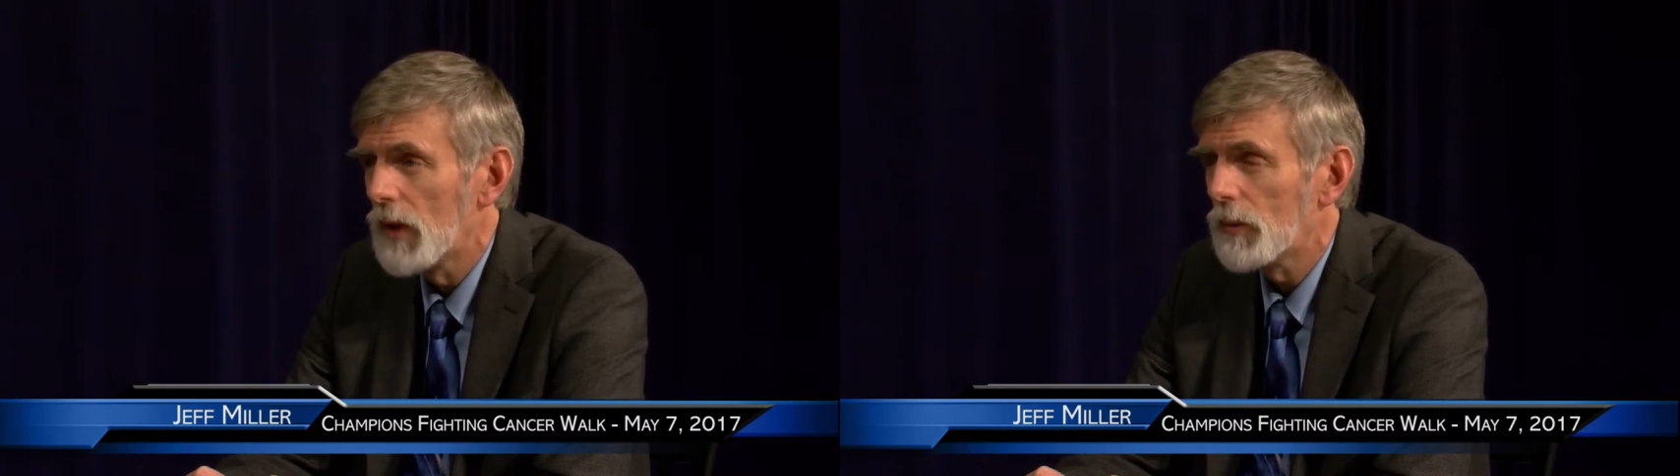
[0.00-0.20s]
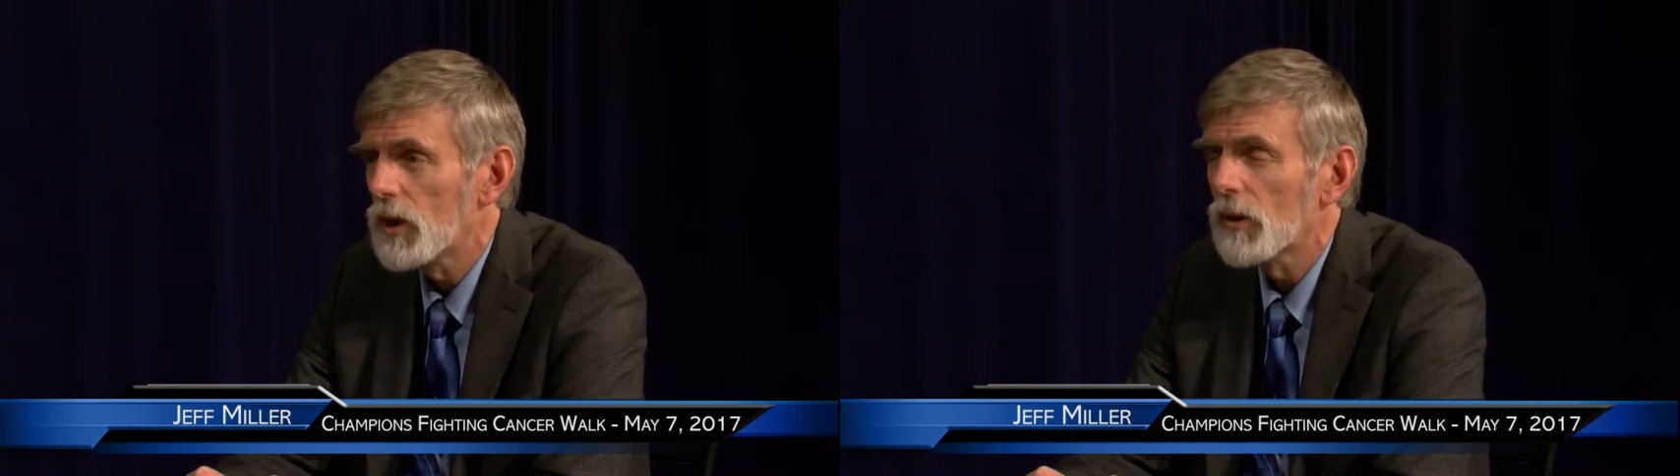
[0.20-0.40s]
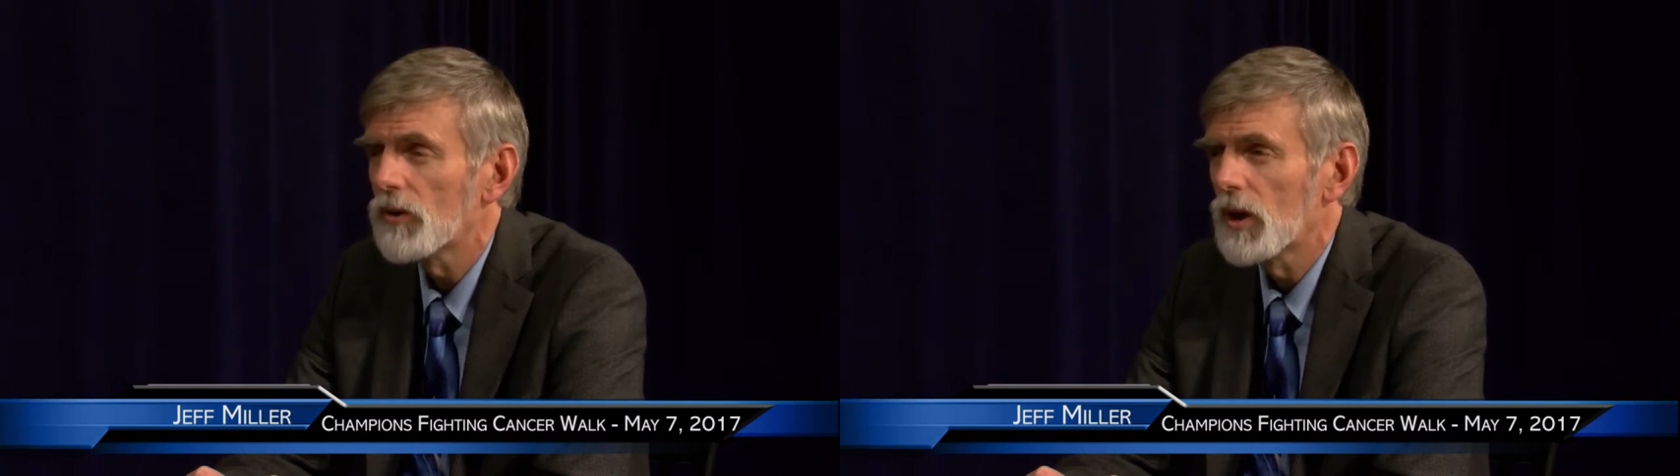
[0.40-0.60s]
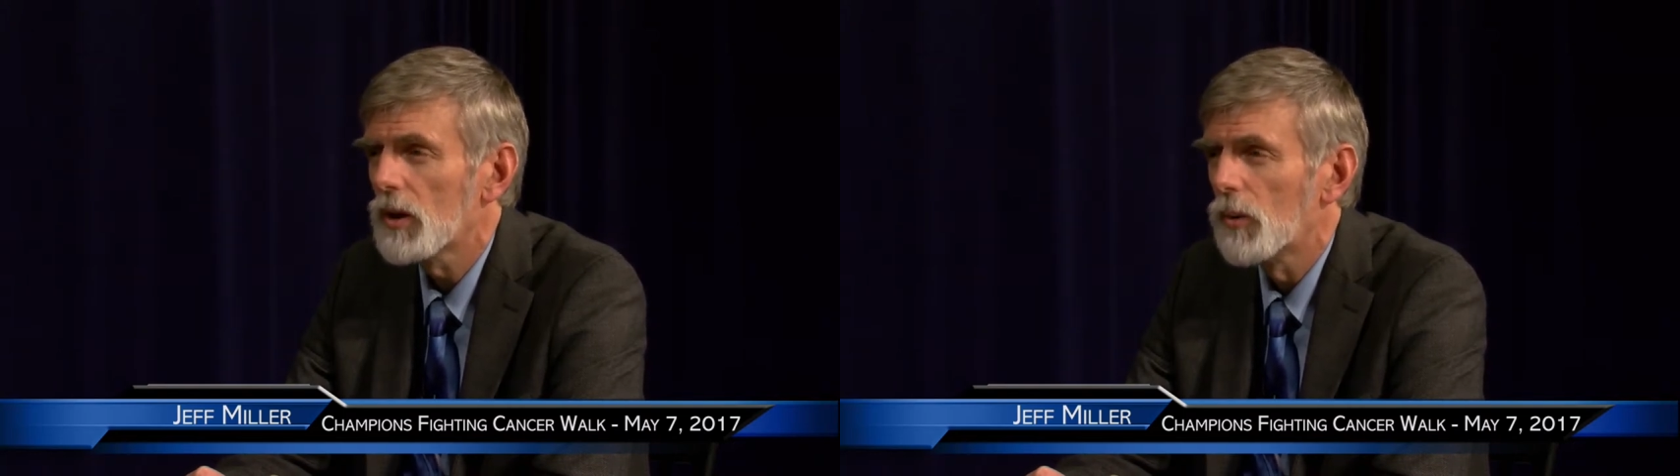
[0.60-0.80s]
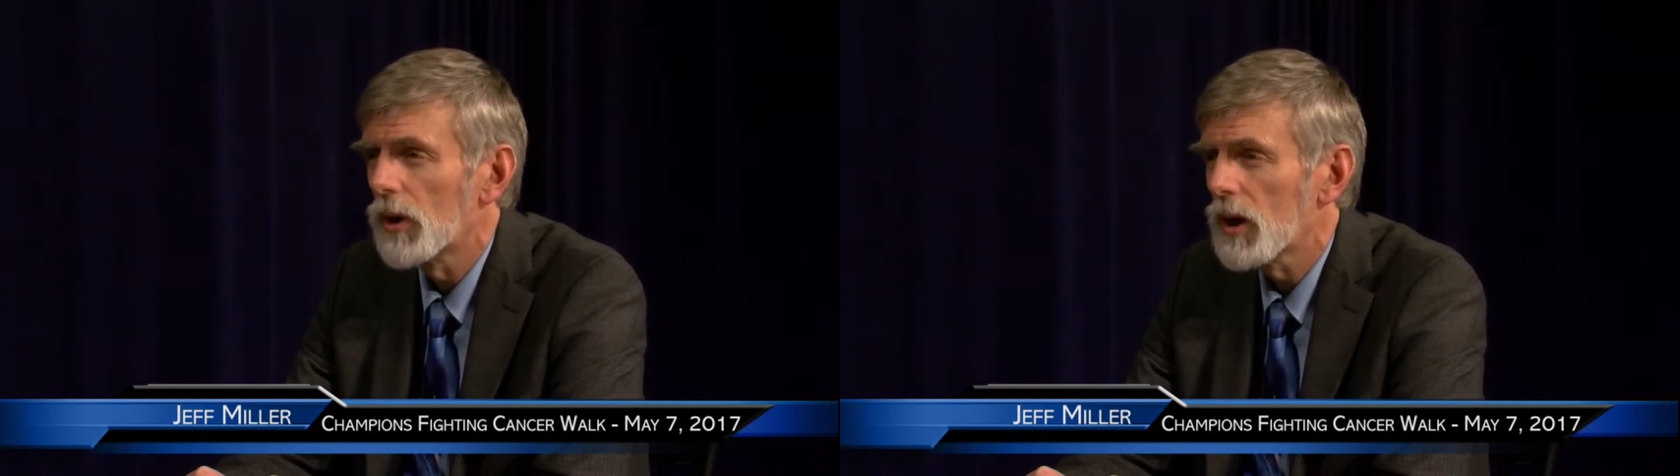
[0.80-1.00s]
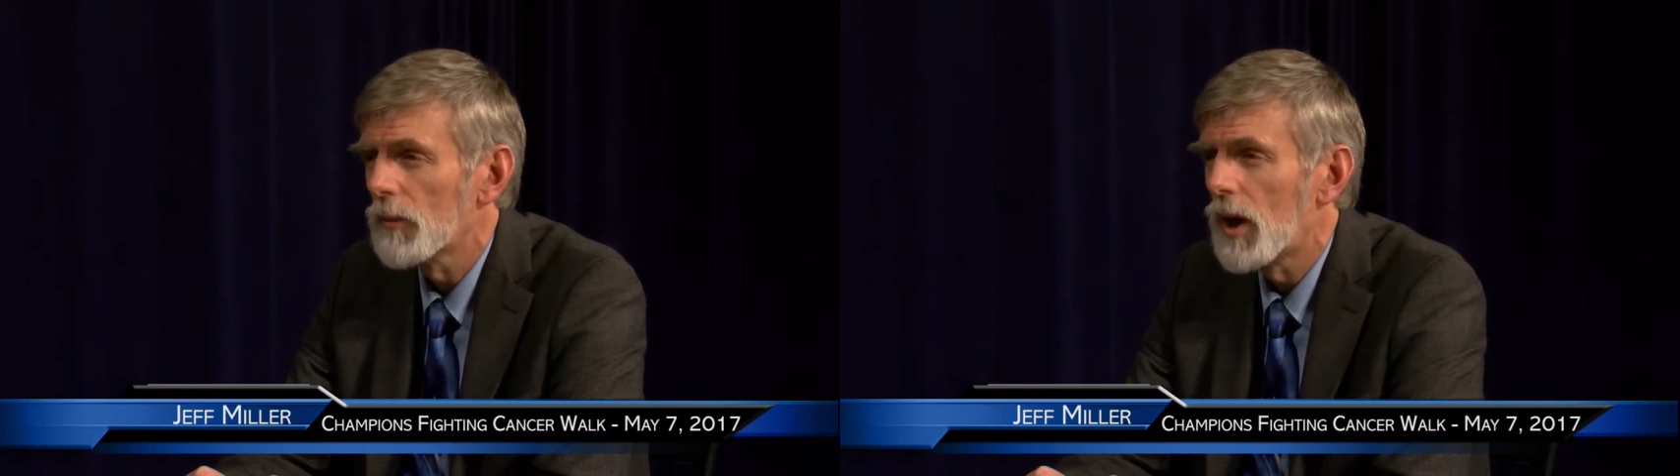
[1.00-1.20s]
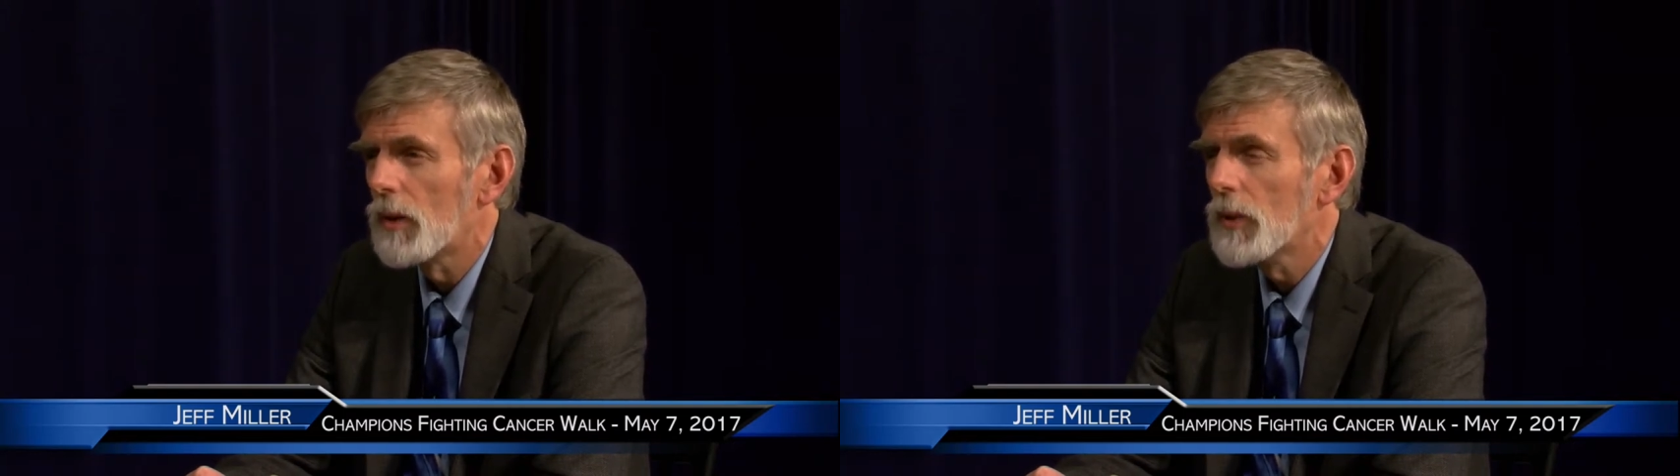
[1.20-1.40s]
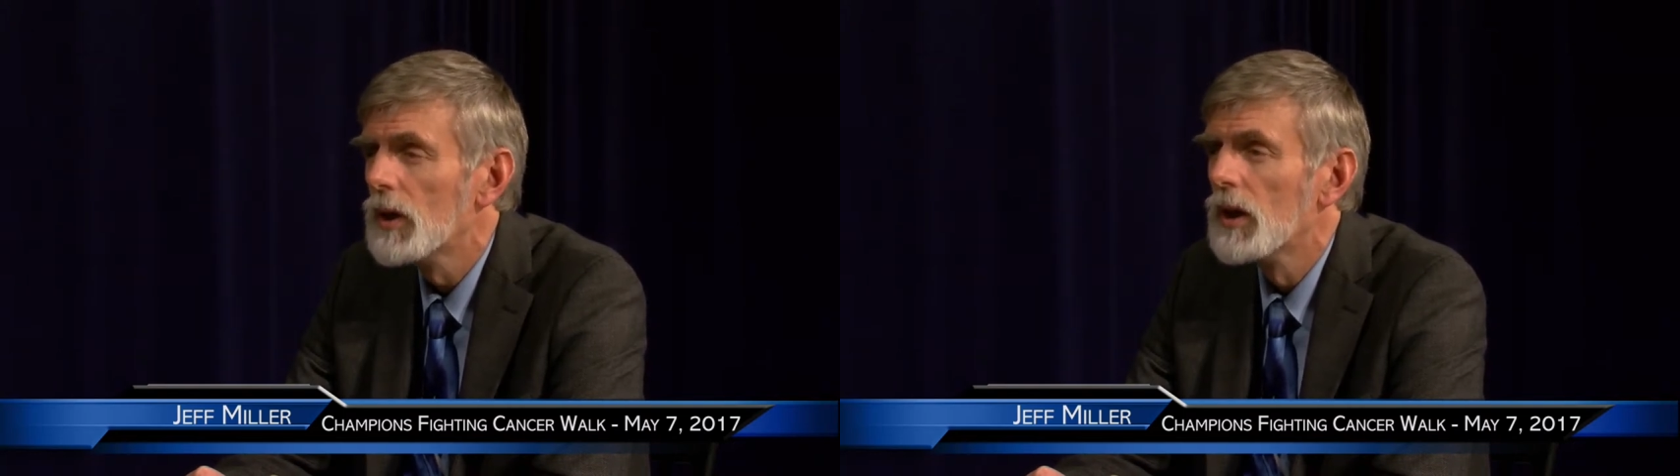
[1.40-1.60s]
maybe you're a single working mom,